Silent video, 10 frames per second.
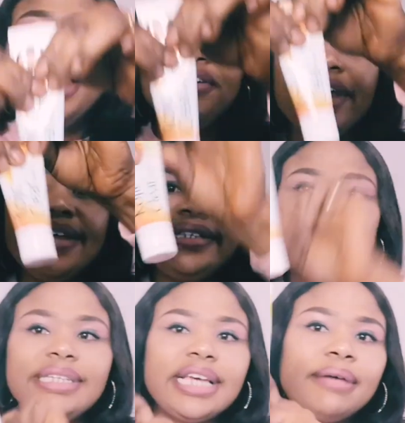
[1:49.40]
and you can
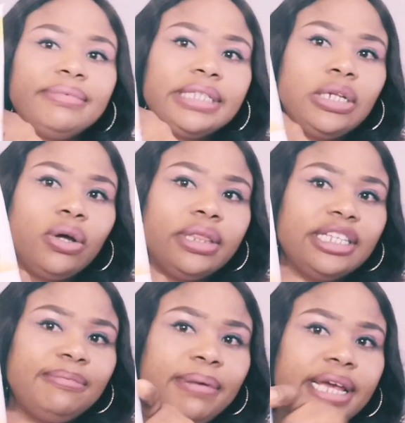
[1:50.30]
see I'm still on
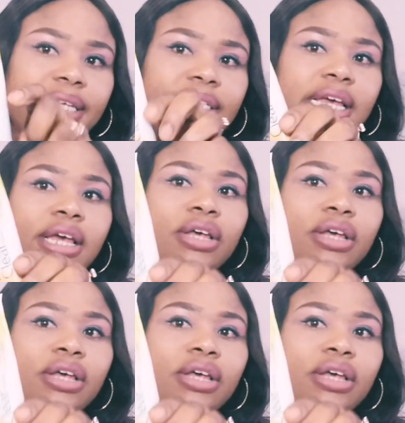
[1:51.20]
this place.